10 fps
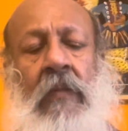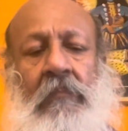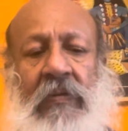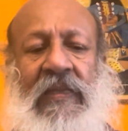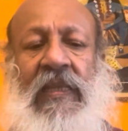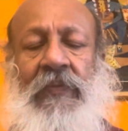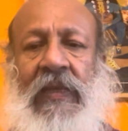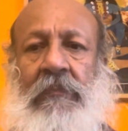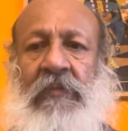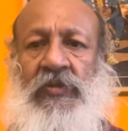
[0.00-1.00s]
But anyway,
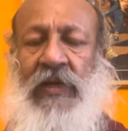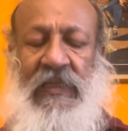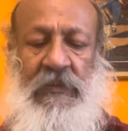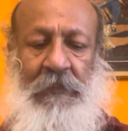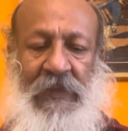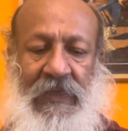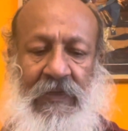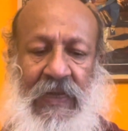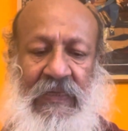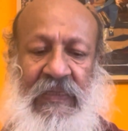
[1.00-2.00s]
let me try and
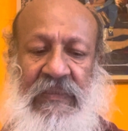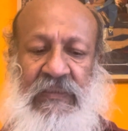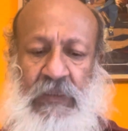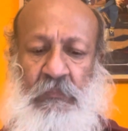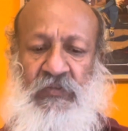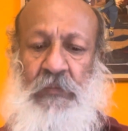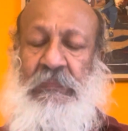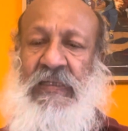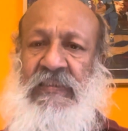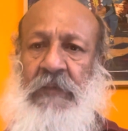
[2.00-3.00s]
explain at least some of the
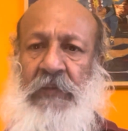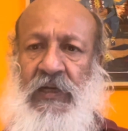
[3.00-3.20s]
basic